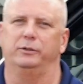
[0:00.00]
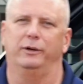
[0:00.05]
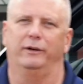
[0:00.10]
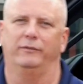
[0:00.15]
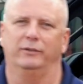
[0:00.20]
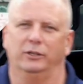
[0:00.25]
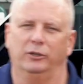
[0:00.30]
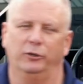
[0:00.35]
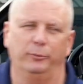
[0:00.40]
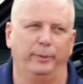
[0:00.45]
you have
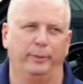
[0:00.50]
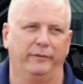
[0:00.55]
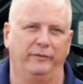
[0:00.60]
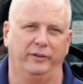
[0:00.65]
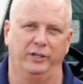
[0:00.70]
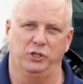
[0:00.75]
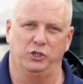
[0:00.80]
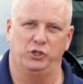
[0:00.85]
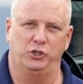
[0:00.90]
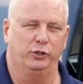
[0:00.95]
a little bit of an
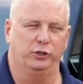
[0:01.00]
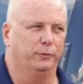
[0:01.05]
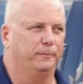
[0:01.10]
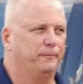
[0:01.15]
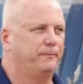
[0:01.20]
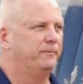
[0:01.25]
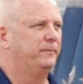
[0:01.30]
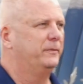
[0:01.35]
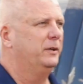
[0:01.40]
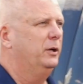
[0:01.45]
issue.
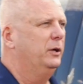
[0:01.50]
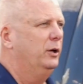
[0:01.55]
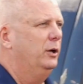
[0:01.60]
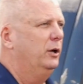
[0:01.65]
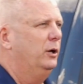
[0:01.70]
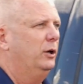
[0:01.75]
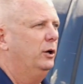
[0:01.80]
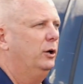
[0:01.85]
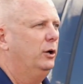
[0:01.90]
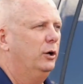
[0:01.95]

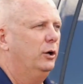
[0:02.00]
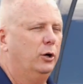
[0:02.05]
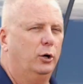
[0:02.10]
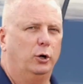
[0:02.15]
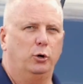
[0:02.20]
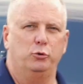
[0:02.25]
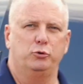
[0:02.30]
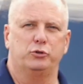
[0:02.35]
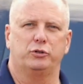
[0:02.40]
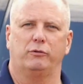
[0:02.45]

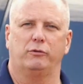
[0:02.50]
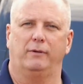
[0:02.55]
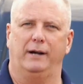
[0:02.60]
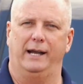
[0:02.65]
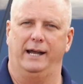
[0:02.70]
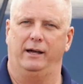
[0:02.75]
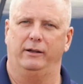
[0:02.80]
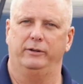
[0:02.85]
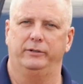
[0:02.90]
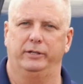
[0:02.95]
Who's
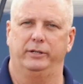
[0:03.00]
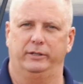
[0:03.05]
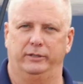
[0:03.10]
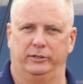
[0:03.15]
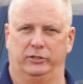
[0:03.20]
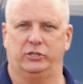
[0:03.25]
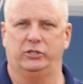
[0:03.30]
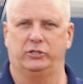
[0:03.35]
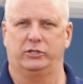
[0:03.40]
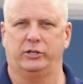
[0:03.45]
around?
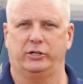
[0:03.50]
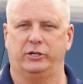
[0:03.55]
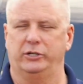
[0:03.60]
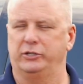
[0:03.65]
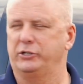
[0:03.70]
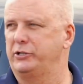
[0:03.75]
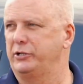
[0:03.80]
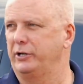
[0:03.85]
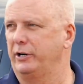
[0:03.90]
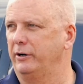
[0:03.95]
This is a
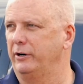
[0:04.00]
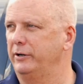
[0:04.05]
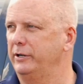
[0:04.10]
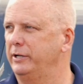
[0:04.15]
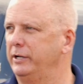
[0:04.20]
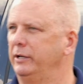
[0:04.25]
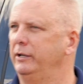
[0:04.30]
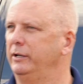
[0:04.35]
concern.